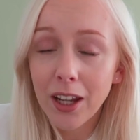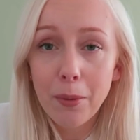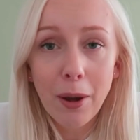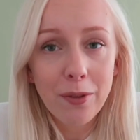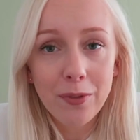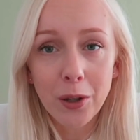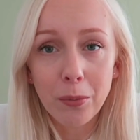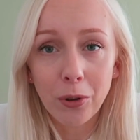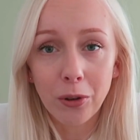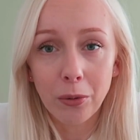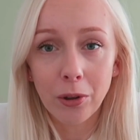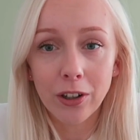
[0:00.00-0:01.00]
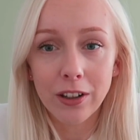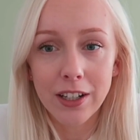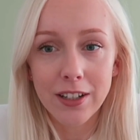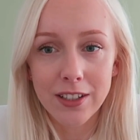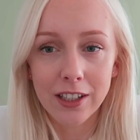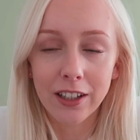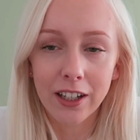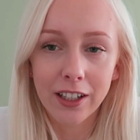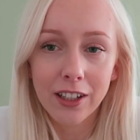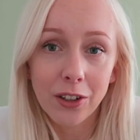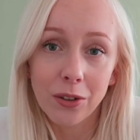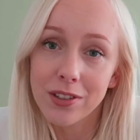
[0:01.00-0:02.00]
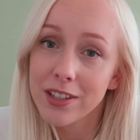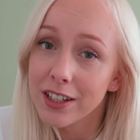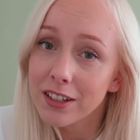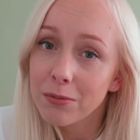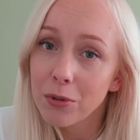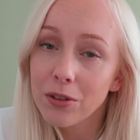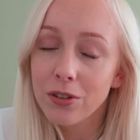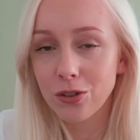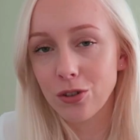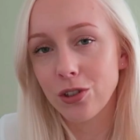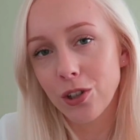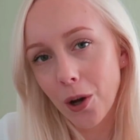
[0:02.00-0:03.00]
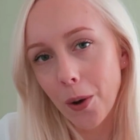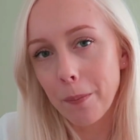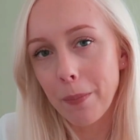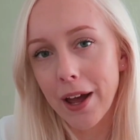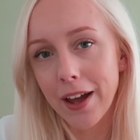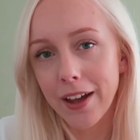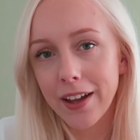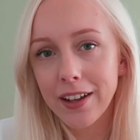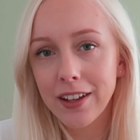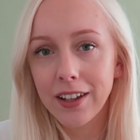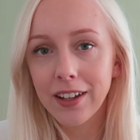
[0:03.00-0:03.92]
I might film another one of these in, like, you know, 6 months just to compare.